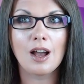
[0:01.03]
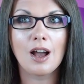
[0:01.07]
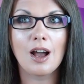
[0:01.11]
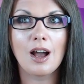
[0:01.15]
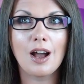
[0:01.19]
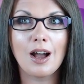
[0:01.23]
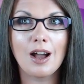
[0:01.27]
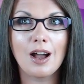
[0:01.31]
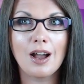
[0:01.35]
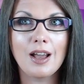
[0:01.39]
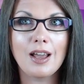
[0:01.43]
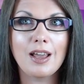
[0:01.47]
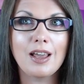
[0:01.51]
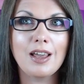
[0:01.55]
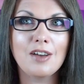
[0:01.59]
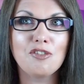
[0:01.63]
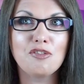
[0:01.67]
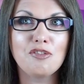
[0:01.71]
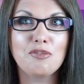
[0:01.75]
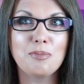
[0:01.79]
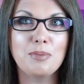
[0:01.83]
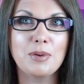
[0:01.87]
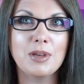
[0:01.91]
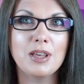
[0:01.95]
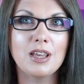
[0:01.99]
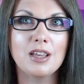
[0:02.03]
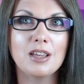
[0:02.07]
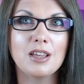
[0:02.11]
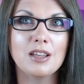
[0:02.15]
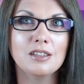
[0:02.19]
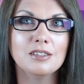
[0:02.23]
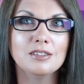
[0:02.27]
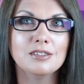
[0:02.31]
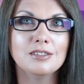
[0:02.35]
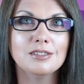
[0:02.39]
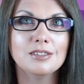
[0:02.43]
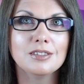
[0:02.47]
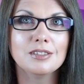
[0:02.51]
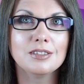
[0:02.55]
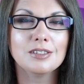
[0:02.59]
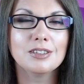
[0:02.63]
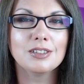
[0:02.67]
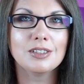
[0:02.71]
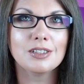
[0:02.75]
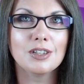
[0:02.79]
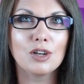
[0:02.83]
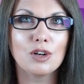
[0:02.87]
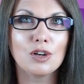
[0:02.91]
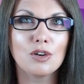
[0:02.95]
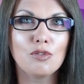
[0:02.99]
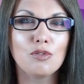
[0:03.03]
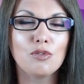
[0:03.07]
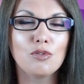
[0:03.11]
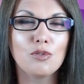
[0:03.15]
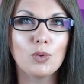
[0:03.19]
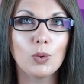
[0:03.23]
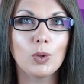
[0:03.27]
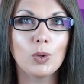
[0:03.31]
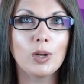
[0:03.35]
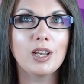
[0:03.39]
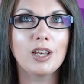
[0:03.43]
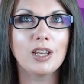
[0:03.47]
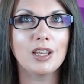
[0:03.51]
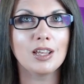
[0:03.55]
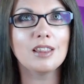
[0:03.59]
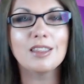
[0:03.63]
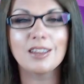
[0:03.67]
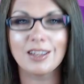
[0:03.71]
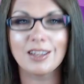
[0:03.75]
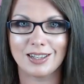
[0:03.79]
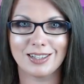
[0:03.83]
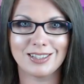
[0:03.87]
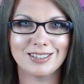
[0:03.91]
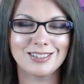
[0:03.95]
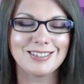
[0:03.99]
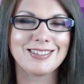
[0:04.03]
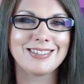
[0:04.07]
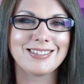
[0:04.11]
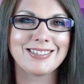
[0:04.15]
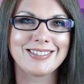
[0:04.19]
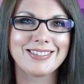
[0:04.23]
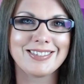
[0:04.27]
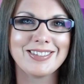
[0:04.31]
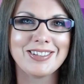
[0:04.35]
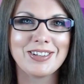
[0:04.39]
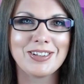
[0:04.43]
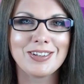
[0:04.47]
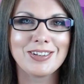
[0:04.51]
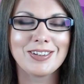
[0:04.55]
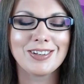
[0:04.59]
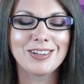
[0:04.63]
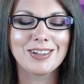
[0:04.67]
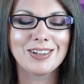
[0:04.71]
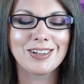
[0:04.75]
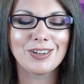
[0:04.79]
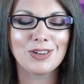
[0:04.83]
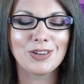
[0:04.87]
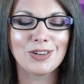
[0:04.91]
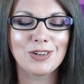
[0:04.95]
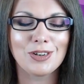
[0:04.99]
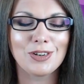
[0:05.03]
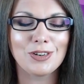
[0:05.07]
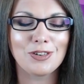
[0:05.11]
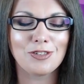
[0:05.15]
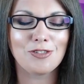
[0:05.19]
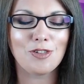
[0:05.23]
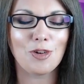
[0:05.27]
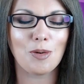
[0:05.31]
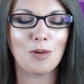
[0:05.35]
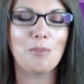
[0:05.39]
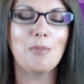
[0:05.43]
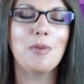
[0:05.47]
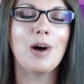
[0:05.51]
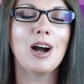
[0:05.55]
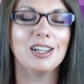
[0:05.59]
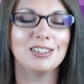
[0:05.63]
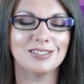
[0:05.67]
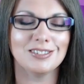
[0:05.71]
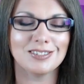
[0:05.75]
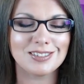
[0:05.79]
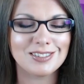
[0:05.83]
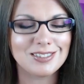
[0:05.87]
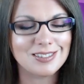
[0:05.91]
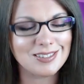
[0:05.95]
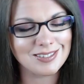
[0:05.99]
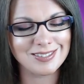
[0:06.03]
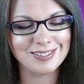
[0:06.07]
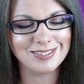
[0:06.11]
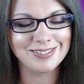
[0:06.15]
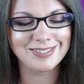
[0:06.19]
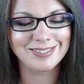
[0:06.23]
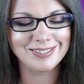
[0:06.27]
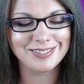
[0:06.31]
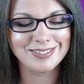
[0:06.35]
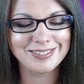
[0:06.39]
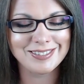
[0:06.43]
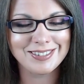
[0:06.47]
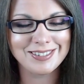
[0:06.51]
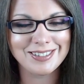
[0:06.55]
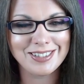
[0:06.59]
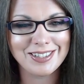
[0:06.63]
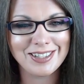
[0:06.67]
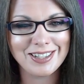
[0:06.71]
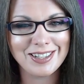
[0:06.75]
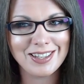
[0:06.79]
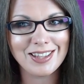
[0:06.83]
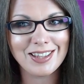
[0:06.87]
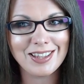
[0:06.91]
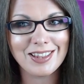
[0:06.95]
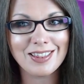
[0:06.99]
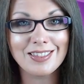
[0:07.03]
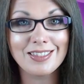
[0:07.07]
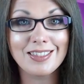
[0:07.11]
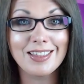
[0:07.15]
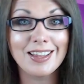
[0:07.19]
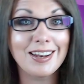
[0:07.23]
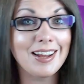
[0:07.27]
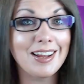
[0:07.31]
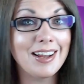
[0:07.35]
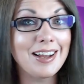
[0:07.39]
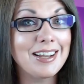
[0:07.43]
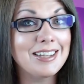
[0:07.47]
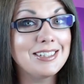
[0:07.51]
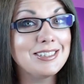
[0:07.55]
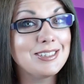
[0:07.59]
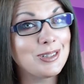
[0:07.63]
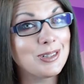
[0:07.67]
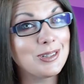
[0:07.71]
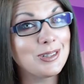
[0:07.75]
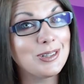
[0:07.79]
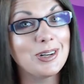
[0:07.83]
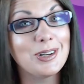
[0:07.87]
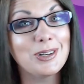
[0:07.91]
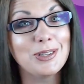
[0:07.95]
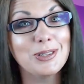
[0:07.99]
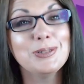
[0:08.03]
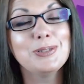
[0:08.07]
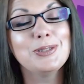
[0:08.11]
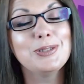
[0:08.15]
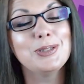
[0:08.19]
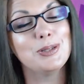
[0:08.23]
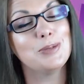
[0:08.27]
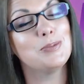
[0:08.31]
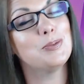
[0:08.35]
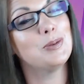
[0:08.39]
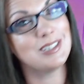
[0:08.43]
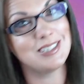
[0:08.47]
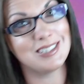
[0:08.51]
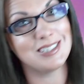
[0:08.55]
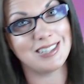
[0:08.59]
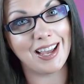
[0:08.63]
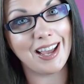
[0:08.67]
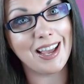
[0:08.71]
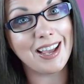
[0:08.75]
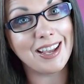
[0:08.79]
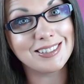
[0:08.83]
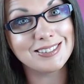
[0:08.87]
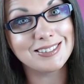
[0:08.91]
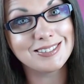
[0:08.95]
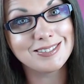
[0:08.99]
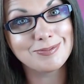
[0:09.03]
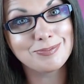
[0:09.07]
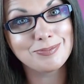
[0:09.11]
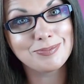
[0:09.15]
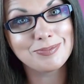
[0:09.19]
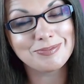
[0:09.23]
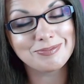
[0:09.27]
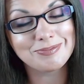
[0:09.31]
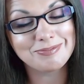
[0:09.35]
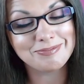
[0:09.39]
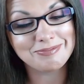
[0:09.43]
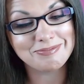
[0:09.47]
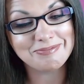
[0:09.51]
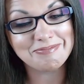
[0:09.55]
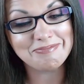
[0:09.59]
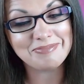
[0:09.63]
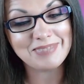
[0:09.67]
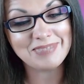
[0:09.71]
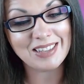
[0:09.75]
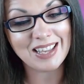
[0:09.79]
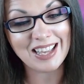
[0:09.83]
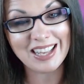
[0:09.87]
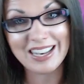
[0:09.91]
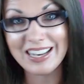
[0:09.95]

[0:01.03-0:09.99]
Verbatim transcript: I have been avoiding this for months. Then I turn on YouTube one day and